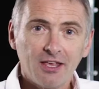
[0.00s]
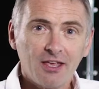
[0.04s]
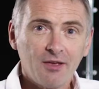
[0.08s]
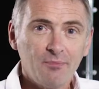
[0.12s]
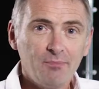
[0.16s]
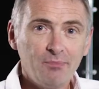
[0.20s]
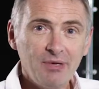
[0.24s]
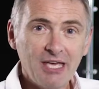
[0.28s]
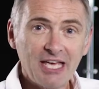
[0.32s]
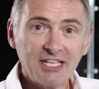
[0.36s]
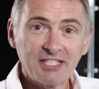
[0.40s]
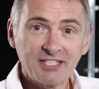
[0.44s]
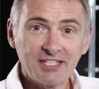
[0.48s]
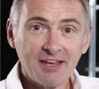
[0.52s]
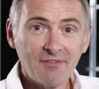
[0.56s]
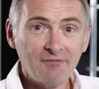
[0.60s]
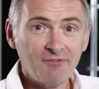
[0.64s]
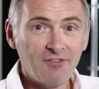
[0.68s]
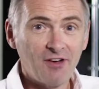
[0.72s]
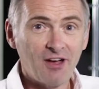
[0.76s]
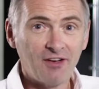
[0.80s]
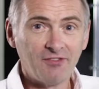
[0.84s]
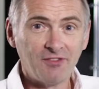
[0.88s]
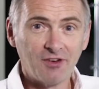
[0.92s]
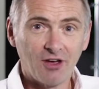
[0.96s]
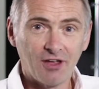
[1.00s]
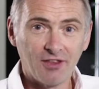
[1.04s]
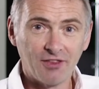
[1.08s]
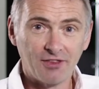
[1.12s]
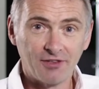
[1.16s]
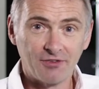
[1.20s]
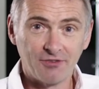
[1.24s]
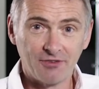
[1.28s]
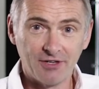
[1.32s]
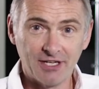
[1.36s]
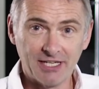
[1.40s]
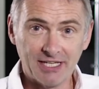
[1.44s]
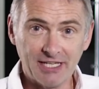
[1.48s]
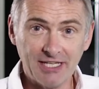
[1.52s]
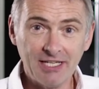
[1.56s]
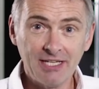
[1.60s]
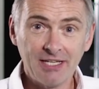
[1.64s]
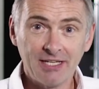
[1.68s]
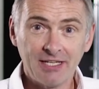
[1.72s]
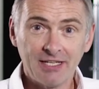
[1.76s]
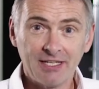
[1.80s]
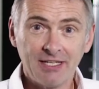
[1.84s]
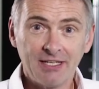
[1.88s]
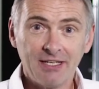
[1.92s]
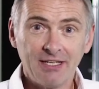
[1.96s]
BS7593
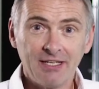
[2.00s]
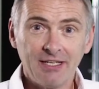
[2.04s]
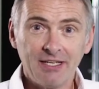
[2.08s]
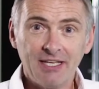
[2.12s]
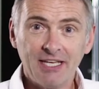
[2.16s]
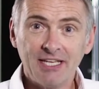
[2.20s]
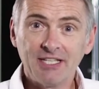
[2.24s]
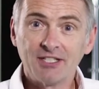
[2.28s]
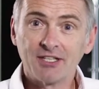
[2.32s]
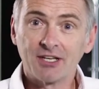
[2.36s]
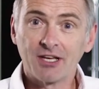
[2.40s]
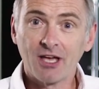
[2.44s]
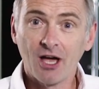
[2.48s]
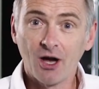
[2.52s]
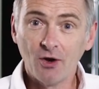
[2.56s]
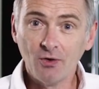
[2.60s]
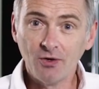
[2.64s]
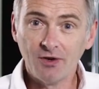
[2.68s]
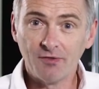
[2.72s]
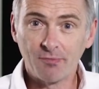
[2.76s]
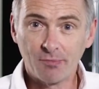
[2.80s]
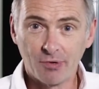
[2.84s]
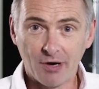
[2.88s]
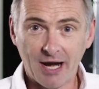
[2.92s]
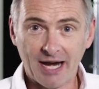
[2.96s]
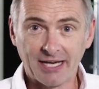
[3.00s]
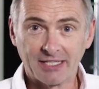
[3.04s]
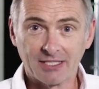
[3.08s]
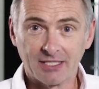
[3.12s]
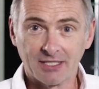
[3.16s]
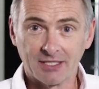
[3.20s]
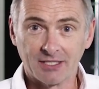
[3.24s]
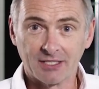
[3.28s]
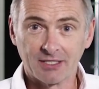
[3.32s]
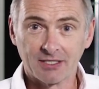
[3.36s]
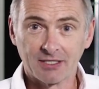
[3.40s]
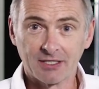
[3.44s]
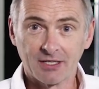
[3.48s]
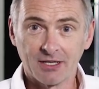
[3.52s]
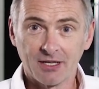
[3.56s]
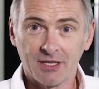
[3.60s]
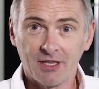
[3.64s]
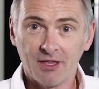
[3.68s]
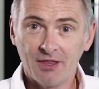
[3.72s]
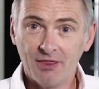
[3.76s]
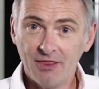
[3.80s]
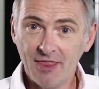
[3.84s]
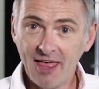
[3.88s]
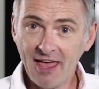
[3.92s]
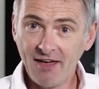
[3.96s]
is a code of practice.
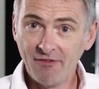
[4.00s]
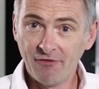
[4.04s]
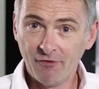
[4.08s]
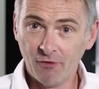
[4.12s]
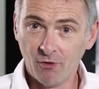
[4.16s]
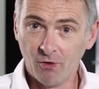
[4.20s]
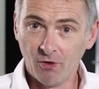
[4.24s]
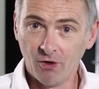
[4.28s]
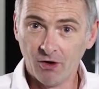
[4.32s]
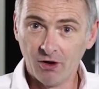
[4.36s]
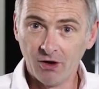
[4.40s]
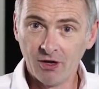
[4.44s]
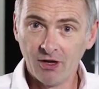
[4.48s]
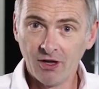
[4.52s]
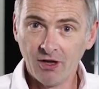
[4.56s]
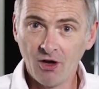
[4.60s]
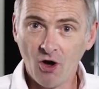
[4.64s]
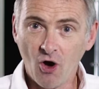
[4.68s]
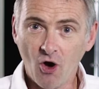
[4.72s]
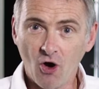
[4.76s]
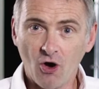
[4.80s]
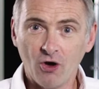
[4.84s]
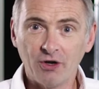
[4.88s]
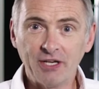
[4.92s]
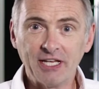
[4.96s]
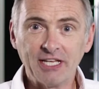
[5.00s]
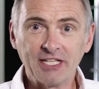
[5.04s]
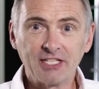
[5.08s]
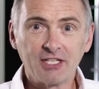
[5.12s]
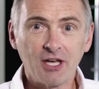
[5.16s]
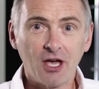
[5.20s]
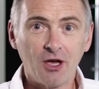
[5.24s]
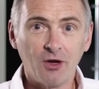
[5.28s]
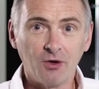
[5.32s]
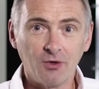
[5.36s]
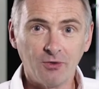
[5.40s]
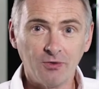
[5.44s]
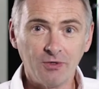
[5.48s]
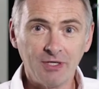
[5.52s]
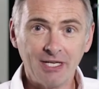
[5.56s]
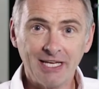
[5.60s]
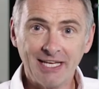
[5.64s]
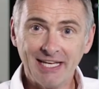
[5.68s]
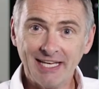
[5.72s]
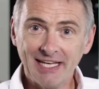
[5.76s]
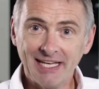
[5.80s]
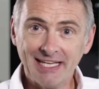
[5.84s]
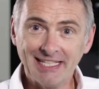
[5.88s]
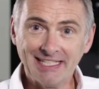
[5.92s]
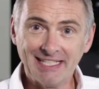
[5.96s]
Therefore, on its own,
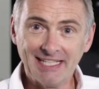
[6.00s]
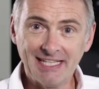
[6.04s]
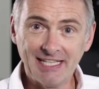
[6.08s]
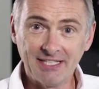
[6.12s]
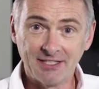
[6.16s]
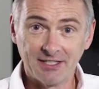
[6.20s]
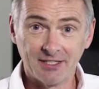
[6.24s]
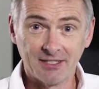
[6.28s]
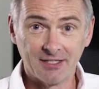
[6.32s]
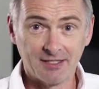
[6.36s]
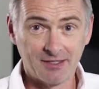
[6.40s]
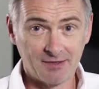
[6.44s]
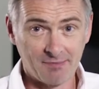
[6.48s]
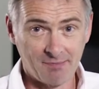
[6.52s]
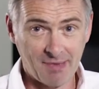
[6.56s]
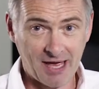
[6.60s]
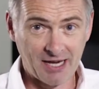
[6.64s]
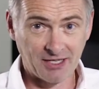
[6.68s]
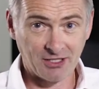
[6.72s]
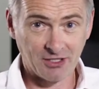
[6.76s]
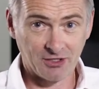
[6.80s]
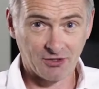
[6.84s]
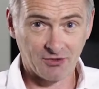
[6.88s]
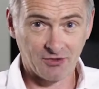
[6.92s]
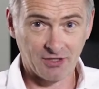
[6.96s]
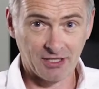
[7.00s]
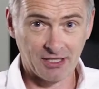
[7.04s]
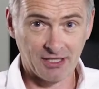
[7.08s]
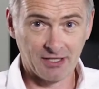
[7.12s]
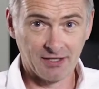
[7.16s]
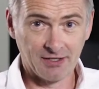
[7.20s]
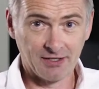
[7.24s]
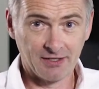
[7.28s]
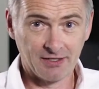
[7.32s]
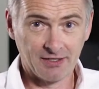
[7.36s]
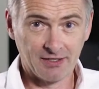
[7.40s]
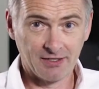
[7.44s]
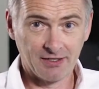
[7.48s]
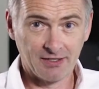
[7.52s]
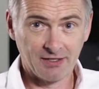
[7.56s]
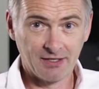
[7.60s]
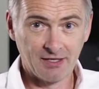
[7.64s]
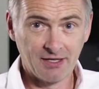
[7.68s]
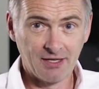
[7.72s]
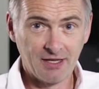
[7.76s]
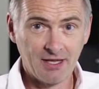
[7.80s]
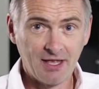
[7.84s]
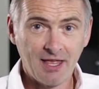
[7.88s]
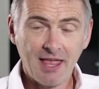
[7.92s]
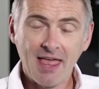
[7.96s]
it isn't mandatory.
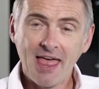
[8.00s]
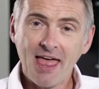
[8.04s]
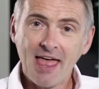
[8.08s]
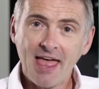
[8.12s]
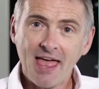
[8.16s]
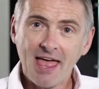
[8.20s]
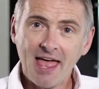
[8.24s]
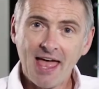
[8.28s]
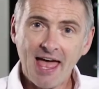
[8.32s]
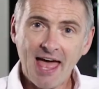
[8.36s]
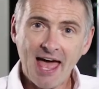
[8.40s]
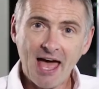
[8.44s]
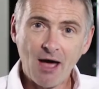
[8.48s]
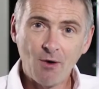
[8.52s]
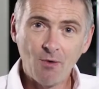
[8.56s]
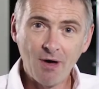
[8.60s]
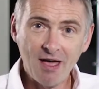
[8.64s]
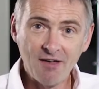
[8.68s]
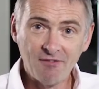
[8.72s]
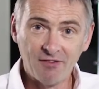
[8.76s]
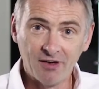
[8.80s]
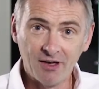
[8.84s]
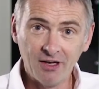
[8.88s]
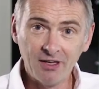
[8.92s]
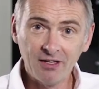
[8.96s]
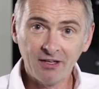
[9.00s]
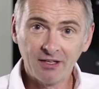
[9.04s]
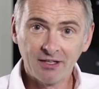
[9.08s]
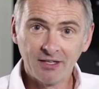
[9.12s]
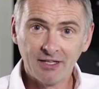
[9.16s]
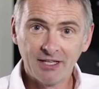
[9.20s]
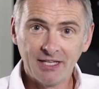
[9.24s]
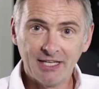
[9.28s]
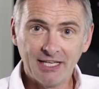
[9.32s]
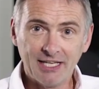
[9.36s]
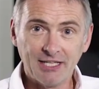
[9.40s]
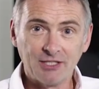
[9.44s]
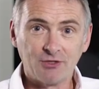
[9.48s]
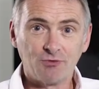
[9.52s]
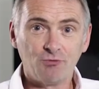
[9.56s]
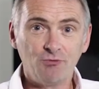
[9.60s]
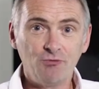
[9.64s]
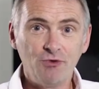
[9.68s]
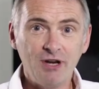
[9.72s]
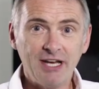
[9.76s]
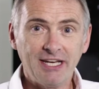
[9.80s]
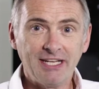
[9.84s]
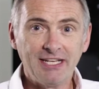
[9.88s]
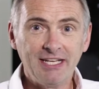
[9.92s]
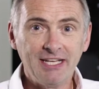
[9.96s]
However, it's
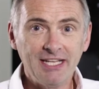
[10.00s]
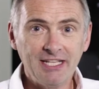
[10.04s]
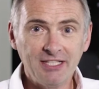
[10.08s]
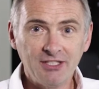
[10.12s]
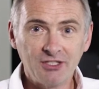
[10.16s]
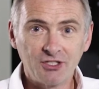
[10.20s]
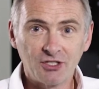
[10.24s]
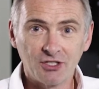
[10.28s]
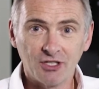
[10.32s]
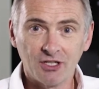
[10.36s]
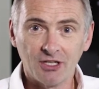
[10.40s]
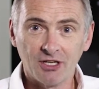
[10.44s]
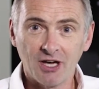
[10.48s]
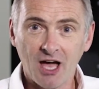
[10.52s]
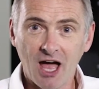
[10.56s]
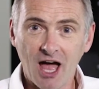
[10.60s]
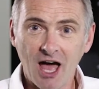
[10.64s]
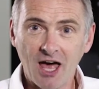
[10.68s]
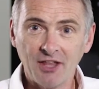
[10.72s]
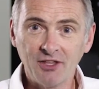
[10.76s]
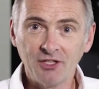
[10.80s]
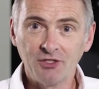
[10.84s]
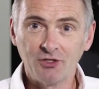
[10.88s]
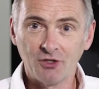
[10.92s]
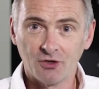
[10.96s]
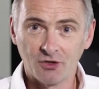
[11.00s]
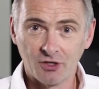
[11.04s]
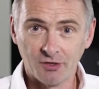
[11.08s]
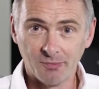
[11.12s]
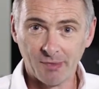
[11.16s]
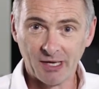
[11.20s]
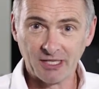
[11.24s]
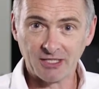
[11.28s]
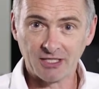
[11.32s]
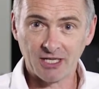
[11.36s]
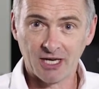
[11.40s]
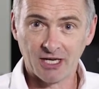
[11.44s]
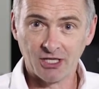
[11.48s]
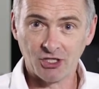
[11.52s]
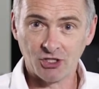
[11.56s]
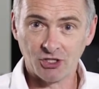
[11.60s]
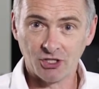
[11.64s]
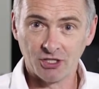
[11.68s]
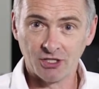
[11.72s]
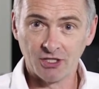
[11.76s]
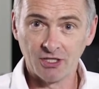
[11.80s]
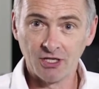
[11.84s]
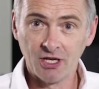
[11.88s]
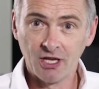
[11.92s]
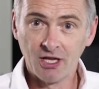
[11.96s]
written into other
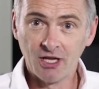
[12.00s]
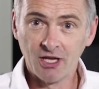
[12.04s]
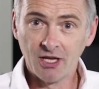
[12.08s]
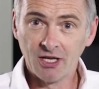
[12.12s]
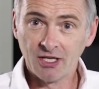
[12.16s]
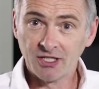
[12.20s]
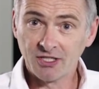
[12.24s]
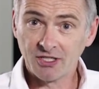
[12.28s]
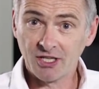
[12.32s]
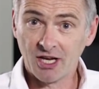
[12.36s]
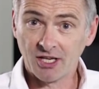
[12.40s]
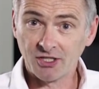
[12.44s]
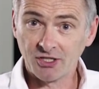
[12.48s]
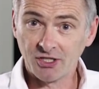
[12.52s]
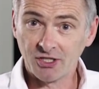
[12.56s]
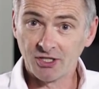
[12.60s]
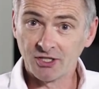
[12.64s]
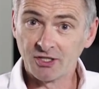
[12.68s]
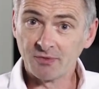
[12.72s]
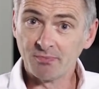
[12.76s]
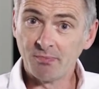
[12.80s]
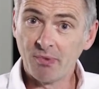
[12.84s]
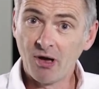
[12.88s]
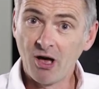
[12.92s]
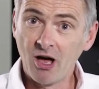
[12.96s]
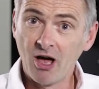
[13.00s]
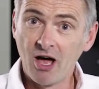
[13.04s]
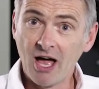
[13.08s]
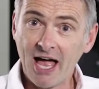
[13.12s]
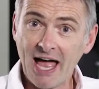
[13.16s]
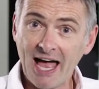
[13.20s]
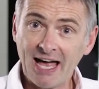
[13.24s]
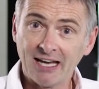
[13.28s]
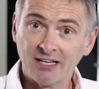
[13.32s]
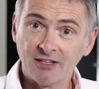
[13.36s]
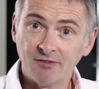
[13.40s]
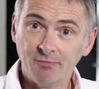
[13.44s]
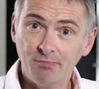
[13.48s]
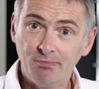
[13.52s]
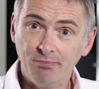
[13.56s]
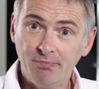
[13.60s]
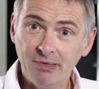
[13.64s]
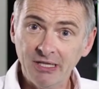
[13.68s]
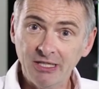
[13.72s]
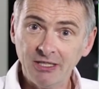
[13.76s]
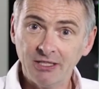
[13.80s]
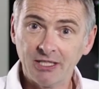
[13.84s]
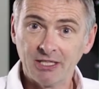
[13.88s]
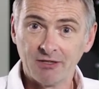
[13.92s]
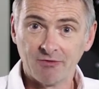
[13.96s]
documentation, such as Part L of
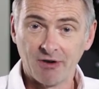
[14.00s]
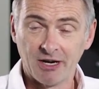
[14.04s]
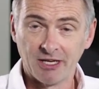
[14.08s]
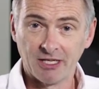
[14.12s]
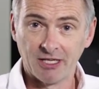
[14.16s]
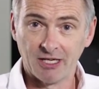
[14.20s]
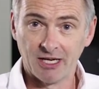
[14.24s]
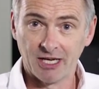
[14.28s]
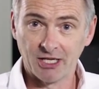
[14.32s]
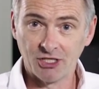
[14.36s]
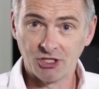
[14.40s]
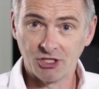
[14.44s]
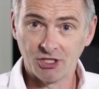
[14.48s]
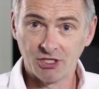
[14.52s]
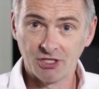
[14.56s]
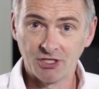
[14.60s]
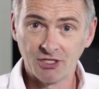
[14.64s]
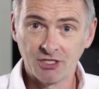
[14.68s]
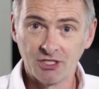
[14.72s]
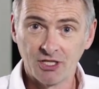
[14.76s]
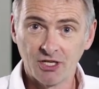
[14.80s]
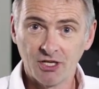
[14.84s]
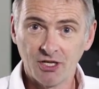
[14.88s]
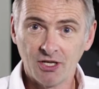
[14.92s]
building regulations,